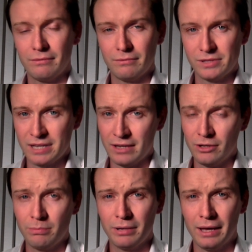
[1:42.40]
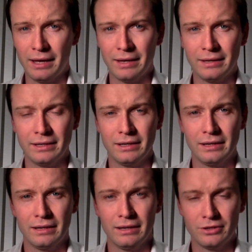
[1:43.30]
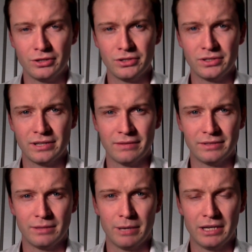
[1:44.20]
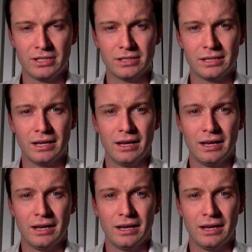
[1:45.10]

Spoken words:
Stand up and introduce yourself to the patient.